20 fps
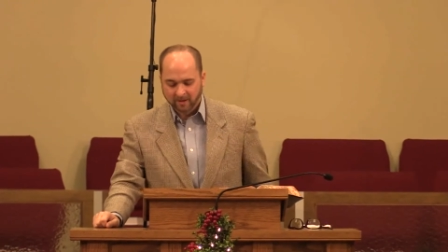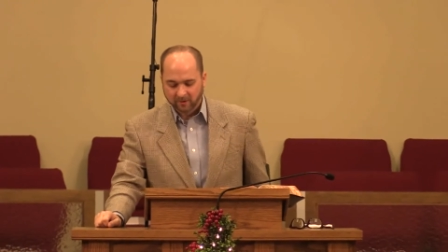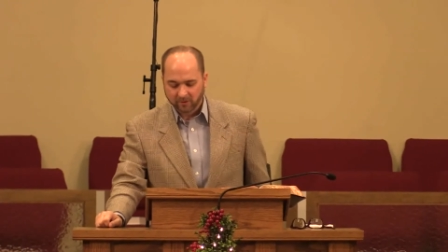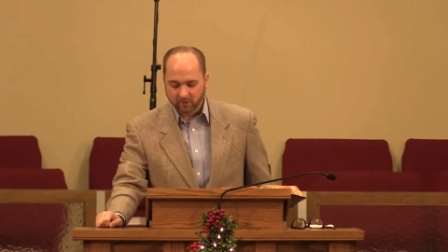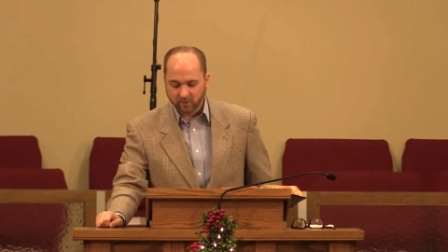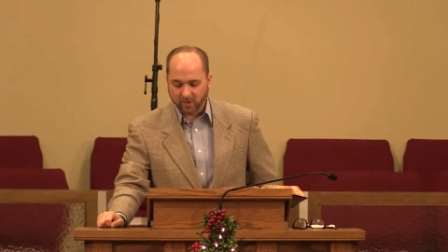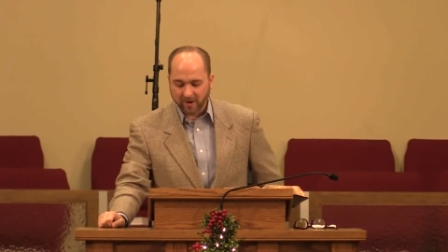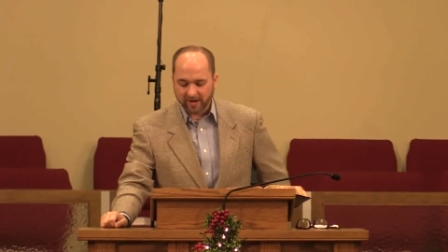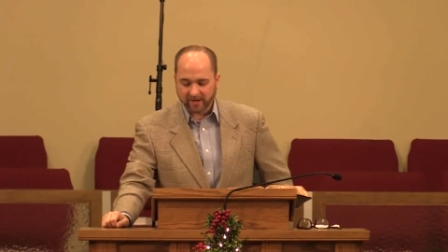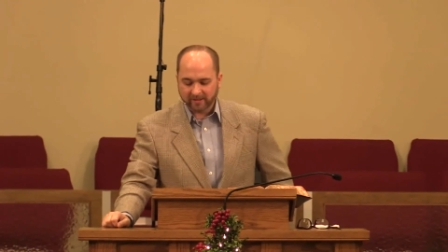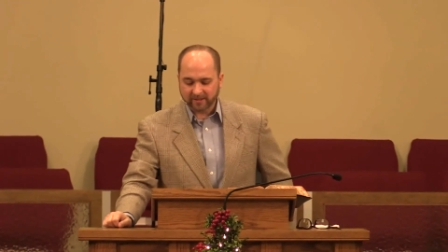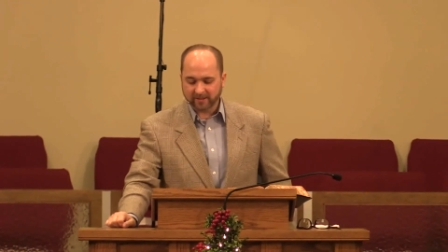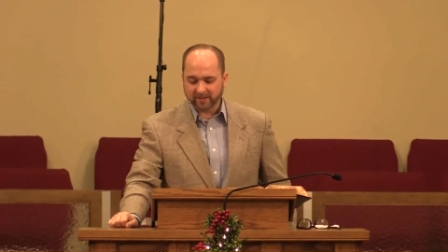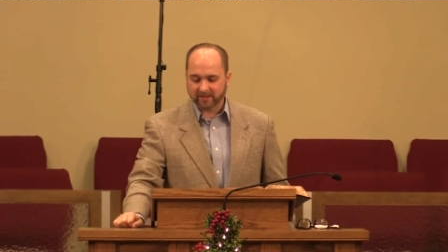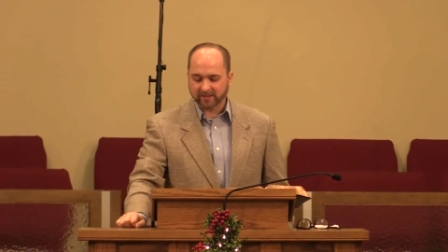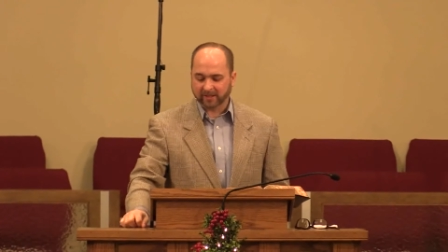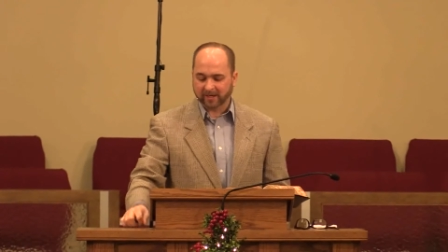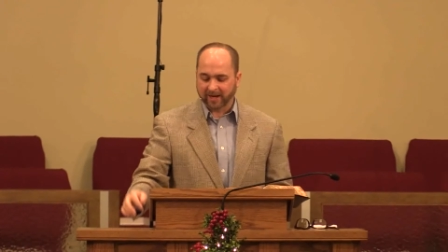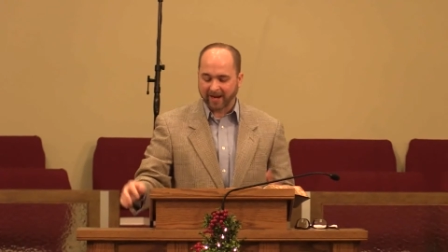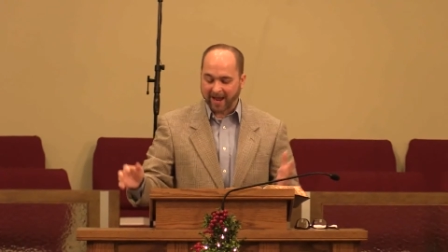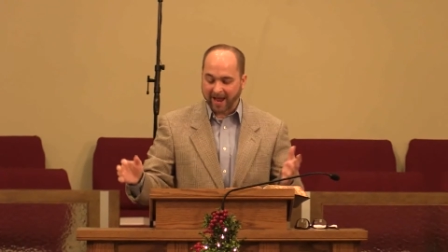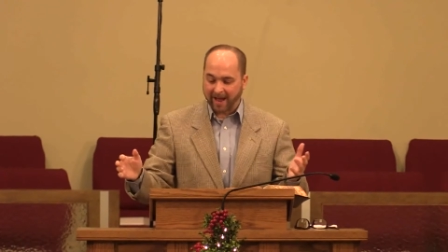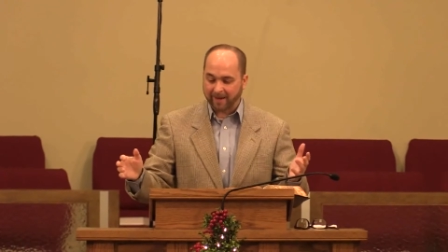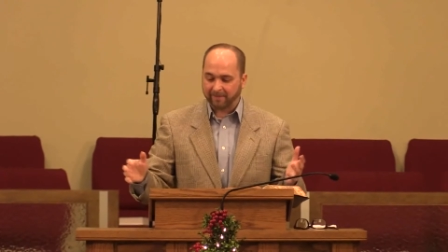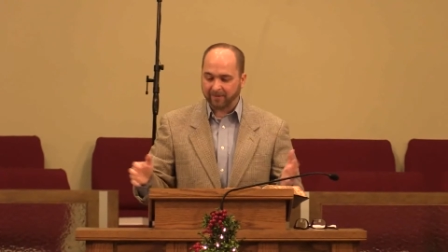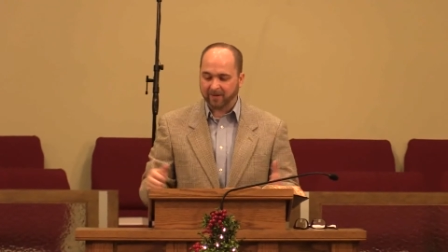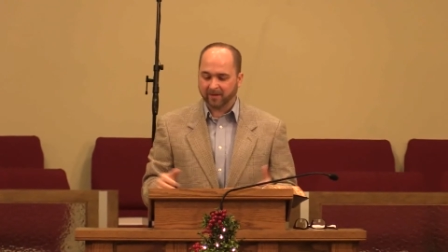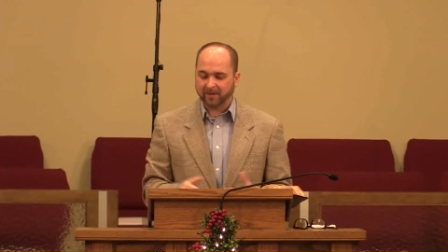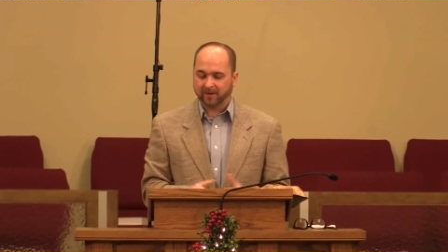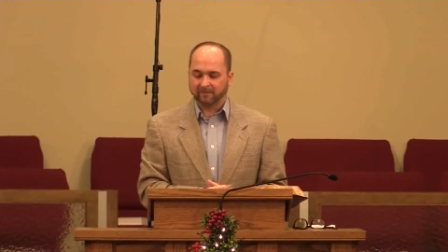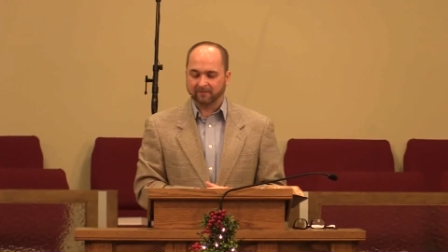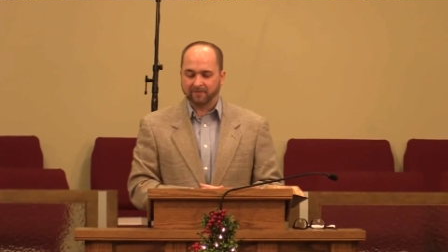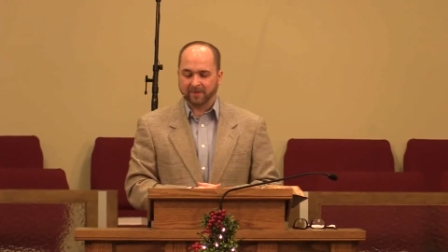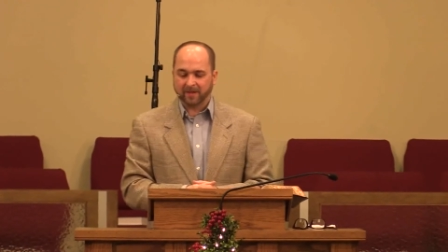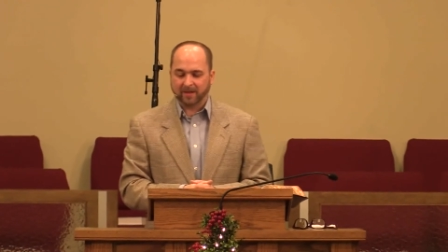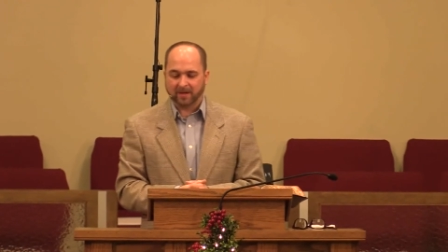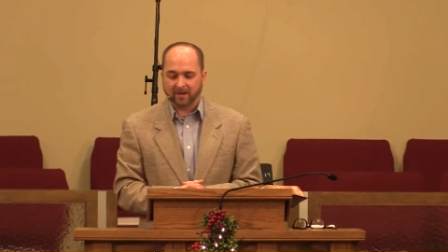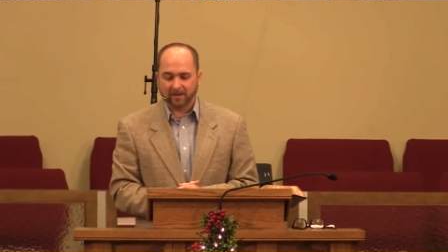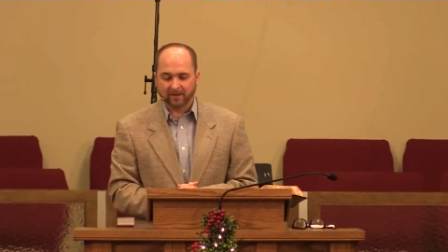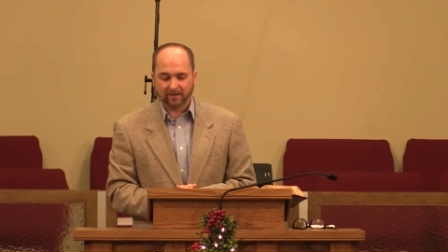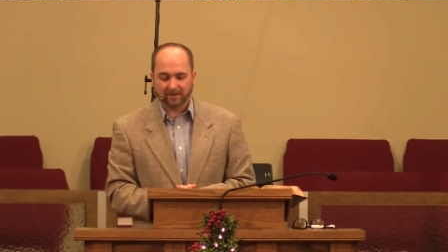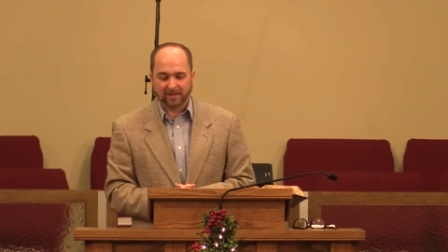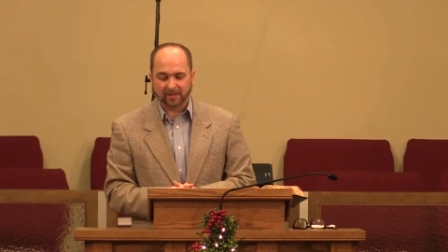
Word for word: The ways this could happen of being